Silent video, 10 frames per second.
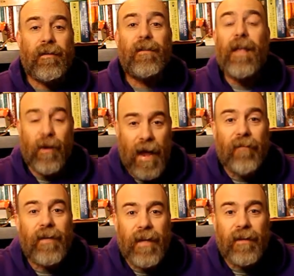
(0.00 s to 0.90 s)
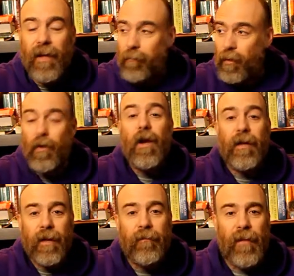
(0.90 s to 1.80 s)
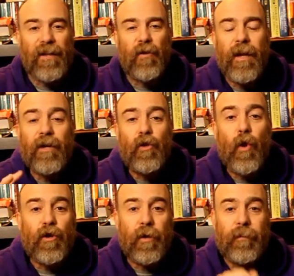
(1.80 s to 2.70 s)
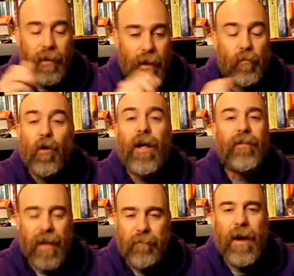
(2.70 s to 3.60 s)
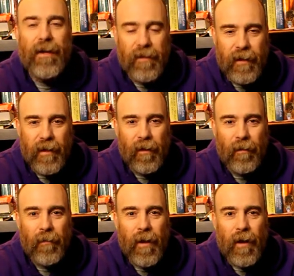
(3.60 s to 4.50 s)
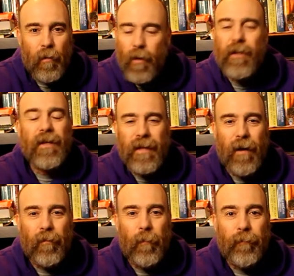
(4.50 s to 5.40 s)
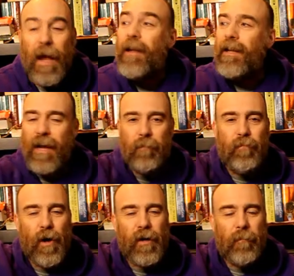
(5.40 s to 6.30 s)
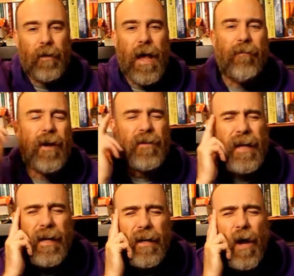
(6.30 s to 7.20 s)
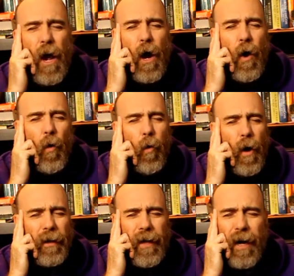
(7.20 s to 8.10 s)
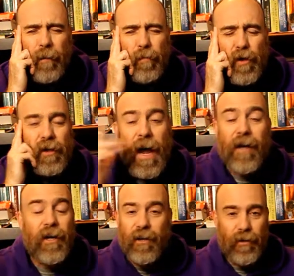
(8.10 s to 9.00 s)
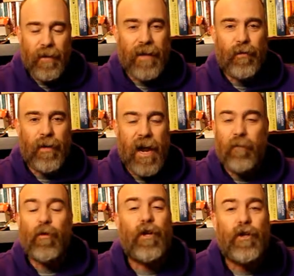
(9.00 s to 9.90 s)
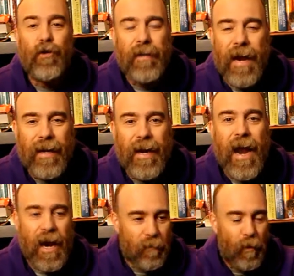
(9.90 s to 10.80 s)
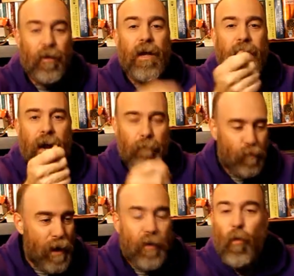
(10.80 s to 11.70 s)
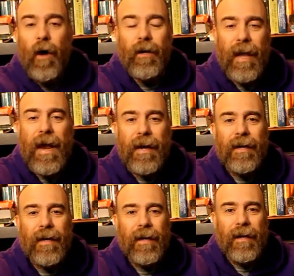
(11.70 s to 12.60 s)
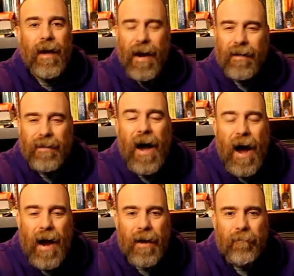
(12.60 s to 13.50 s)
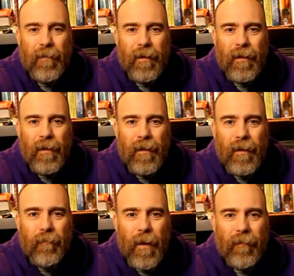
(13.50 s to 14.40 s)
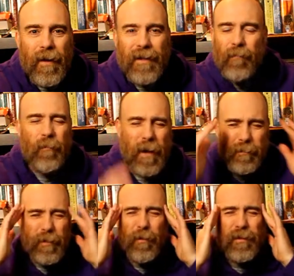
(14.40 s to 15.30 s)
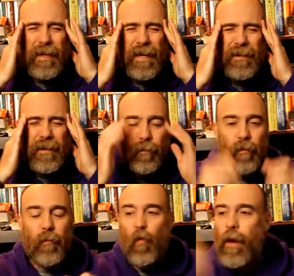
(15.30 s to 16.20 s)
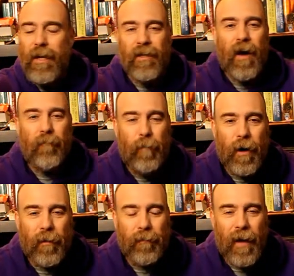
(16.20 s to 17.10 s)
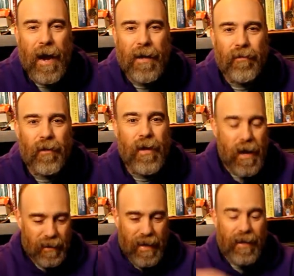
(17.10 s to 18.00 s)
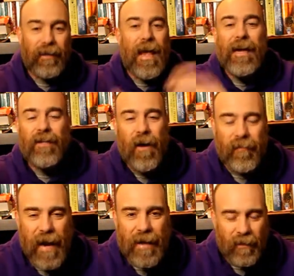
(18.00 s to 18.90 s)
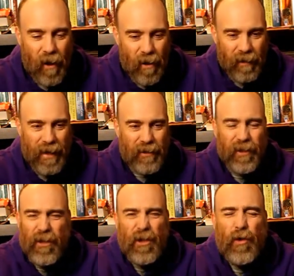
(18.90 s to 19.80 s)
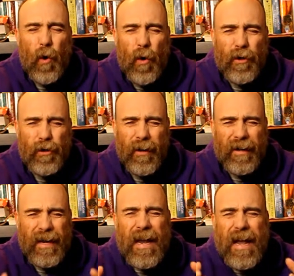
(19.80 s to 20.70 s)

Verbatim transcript: they'd have to get them to confess. So they'd torture them until they wrote out they made a deal with the devil and then they'd burn them alive. And I was thinking, what kind of person? I couldn't do to an animal. Could you take an animal and break one leg at a time? My friends, it reminds me of those kids that rip wings off butterflies or take legs off daddy long legs just to torture and the